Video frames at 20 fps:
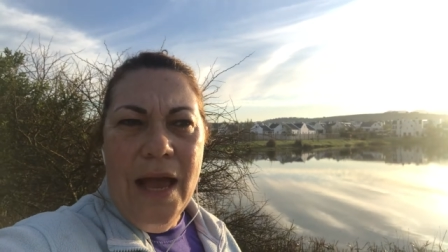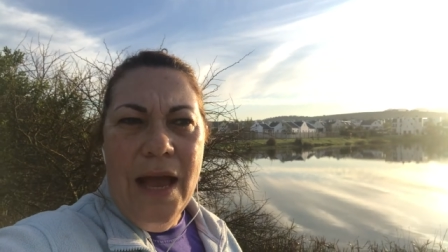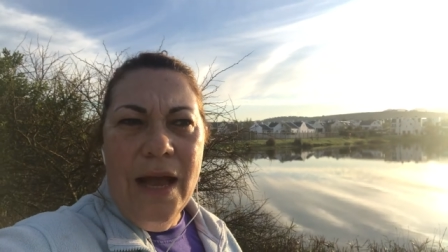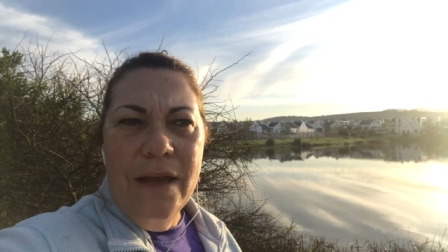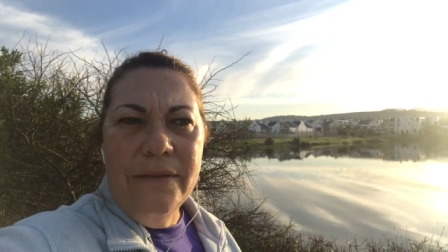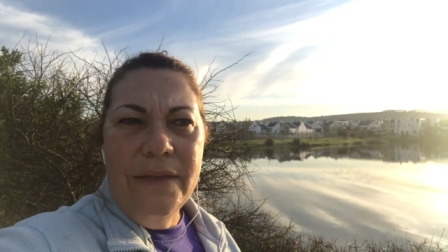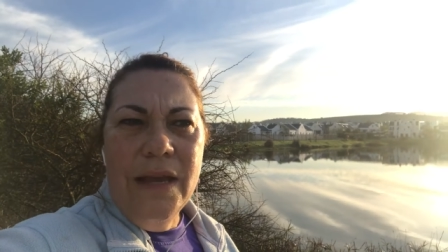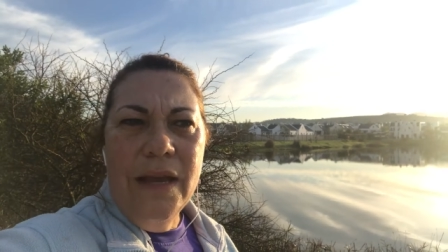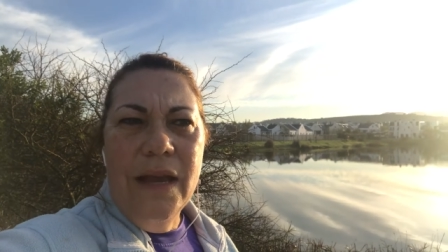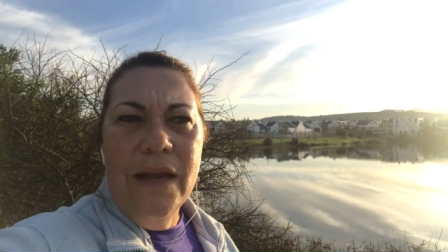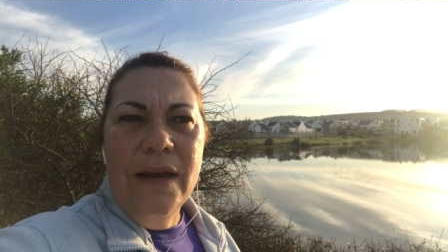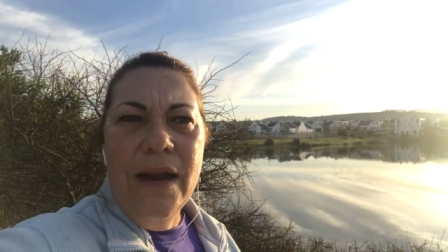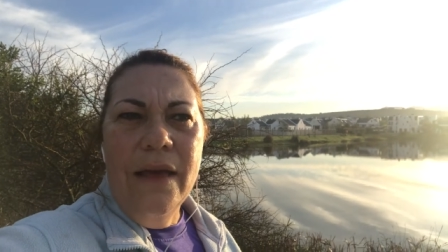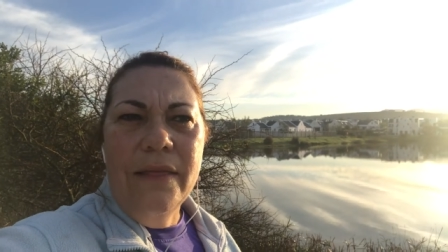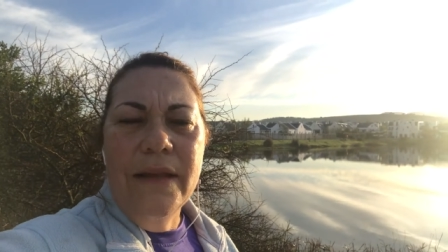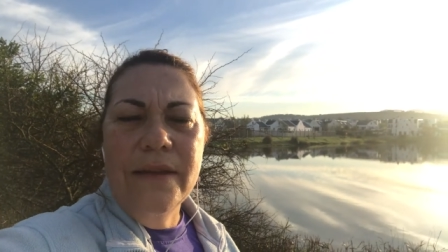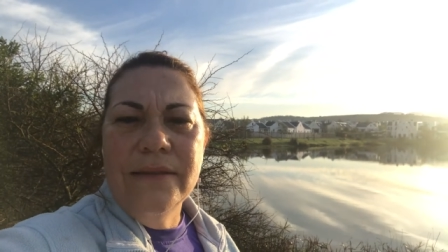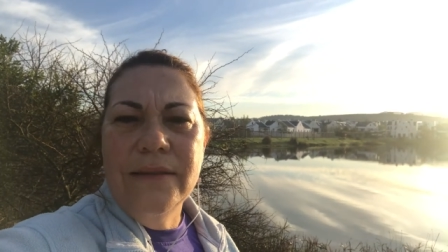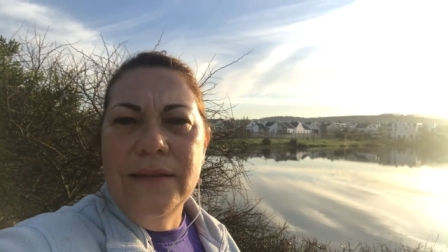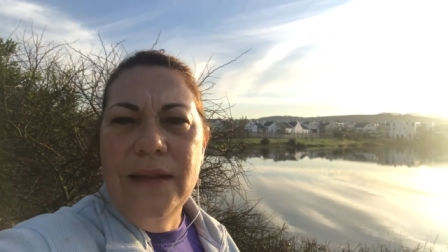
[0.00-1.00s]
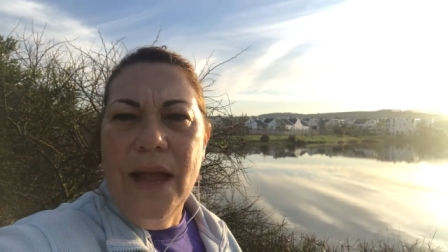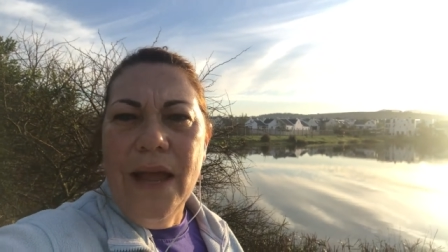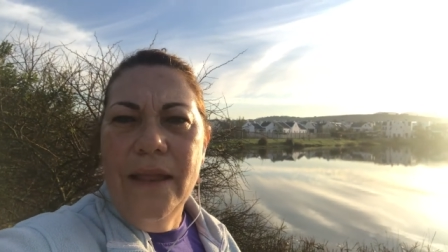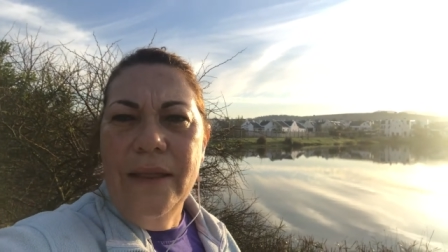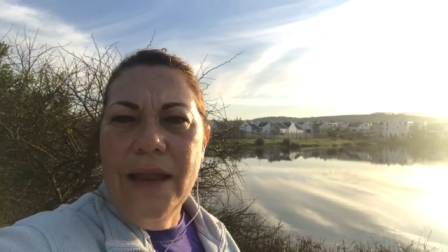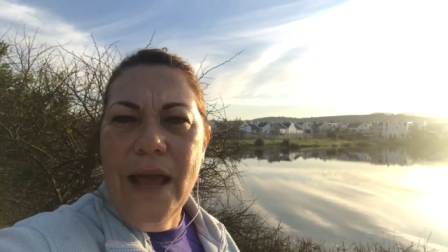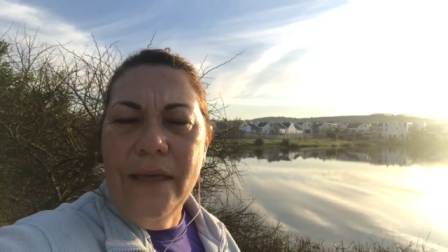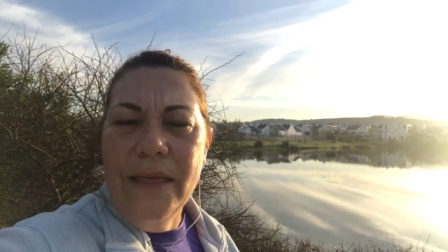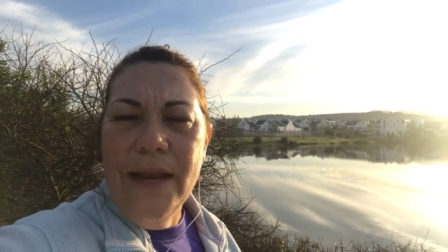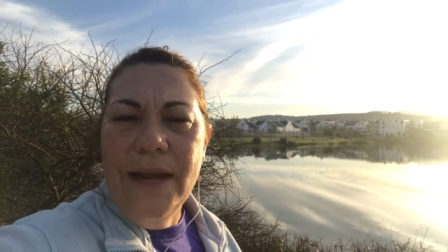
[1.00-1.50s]
I think another,
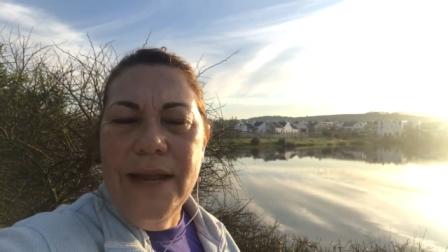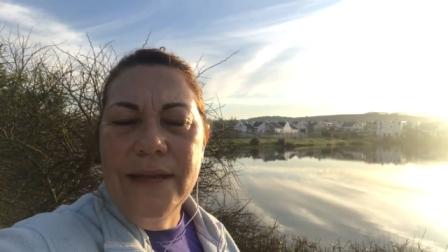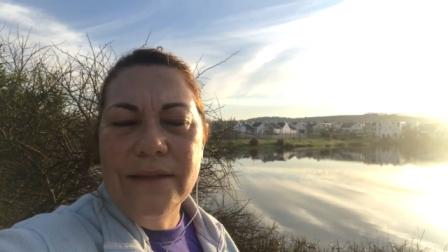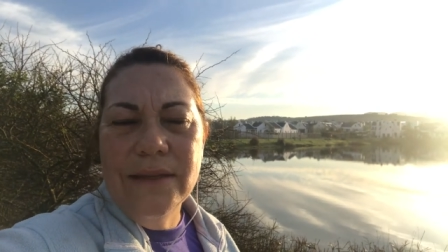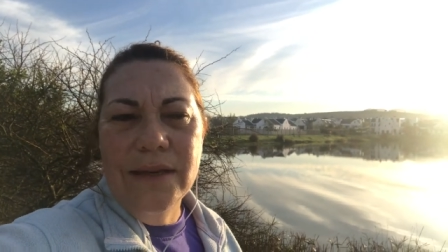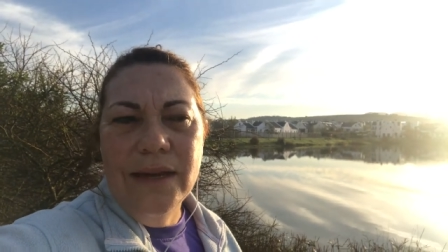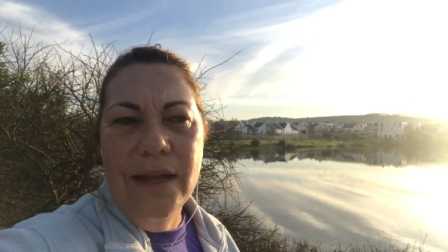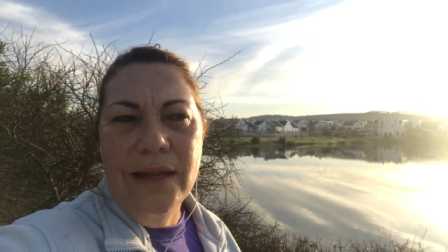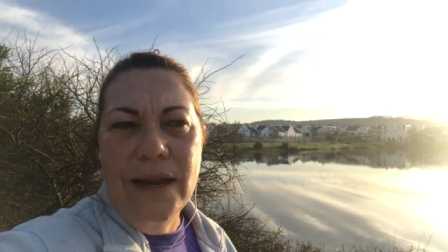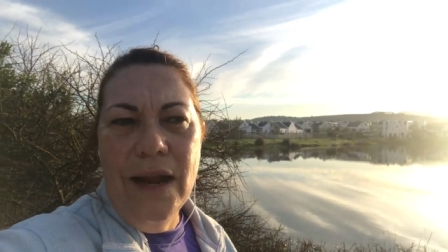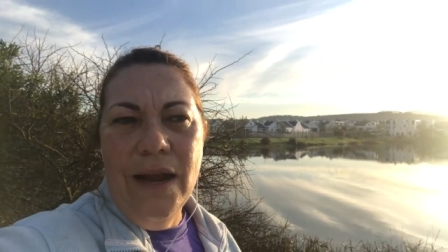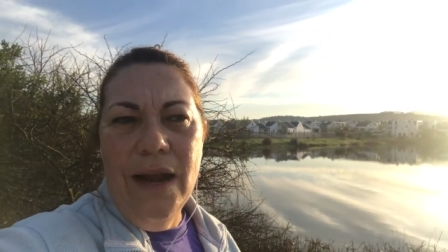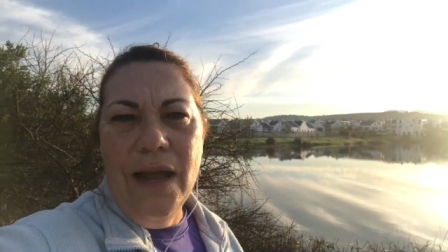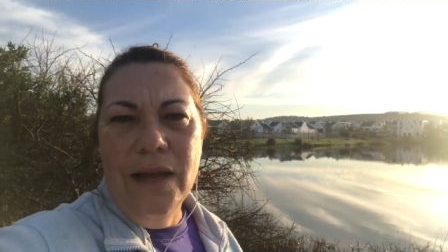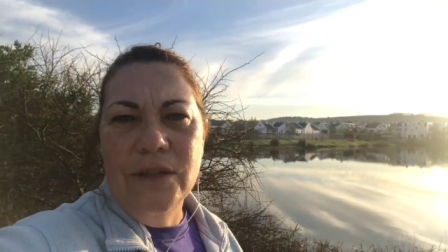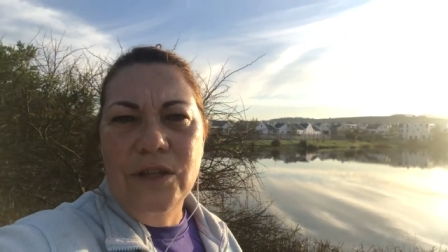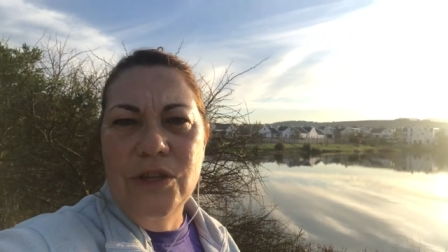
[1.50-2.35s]
another lesson that I like